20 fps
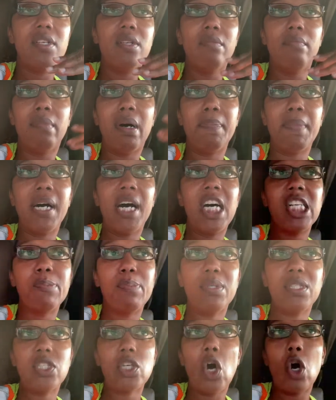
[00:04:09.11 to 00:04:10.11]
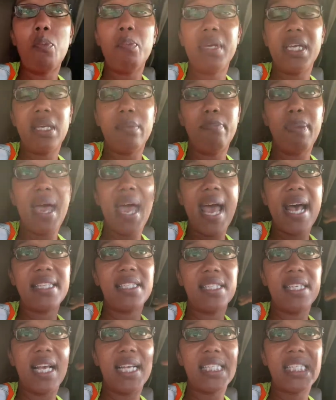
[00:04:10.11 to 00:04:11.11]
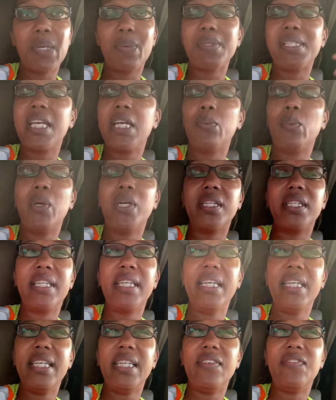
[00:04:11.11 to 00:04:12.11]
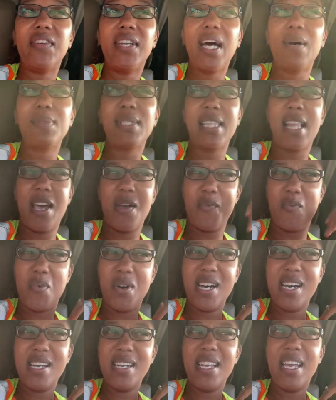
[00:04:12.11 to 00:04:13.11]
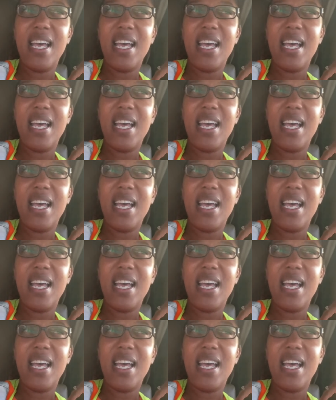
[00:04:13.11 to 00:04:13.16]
But my husband told me in passing because they was getting ready to leave. And I was like, what?